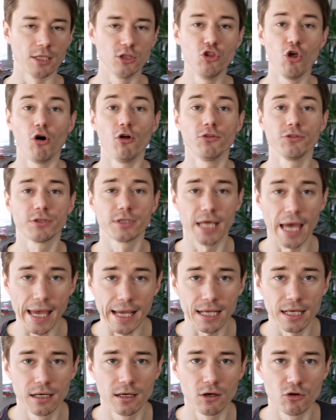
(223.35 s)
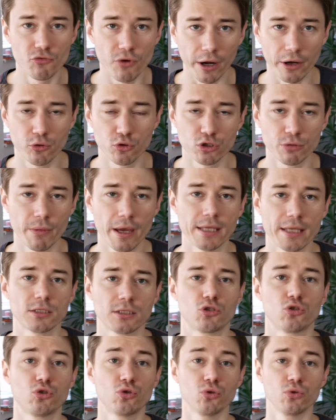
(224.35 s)
non-tech
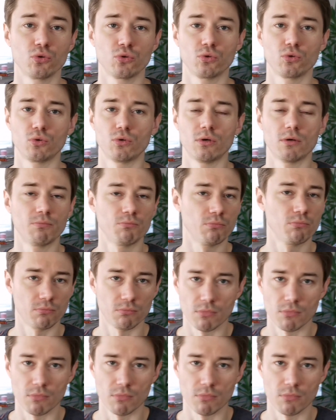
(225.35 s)
recruitment to